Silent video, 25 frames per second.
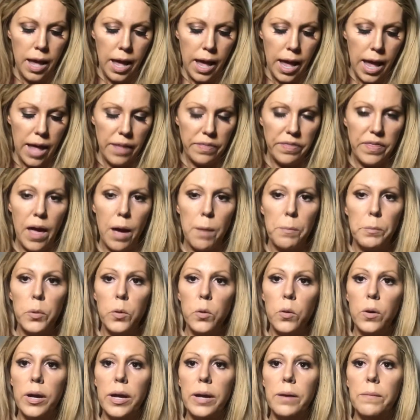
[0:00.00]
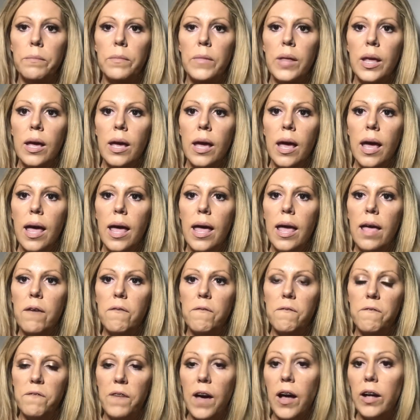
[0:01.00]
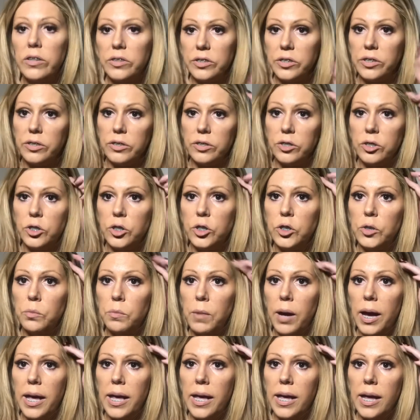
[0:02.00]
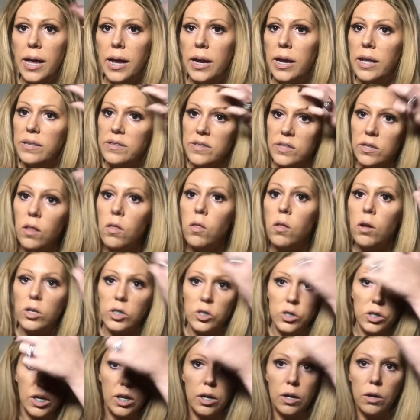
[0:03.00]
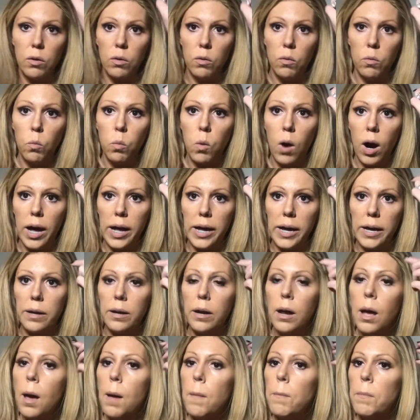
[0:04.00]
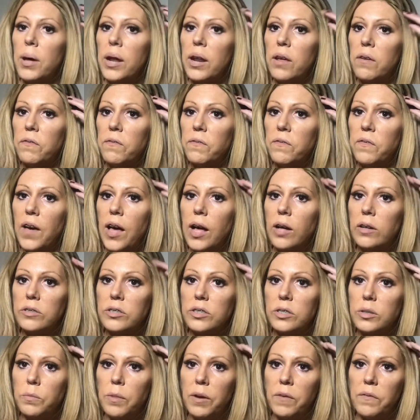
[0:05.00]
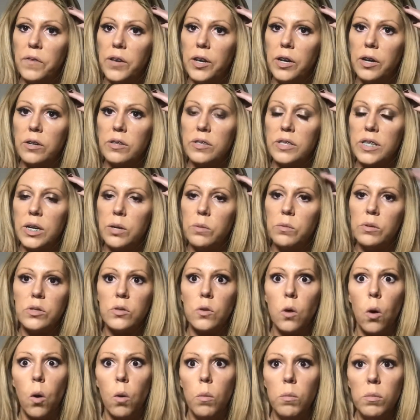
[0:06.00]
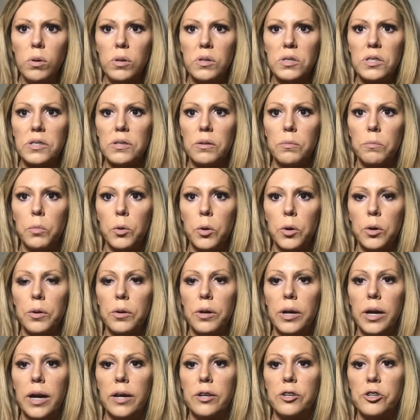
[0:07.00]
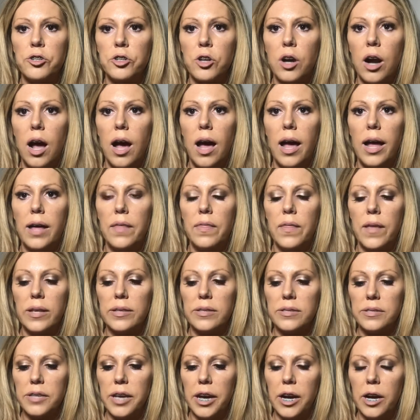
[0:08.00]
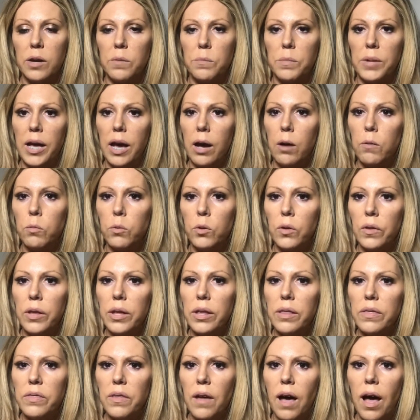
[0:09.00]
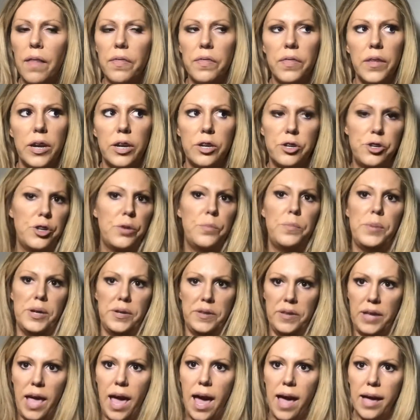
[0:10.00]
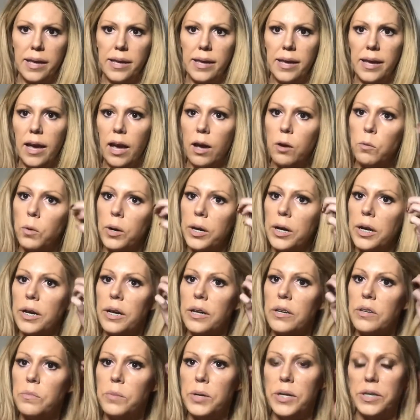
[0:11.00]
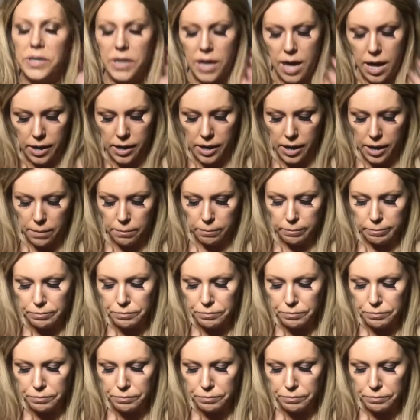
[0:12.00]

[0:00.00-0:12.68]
At that point, it felt to my hand, it still looked white, but it felt to my fingers that it was almost bordering on dry, and that scared me. I really thought that it should be tacky. I wanted it to be tacky.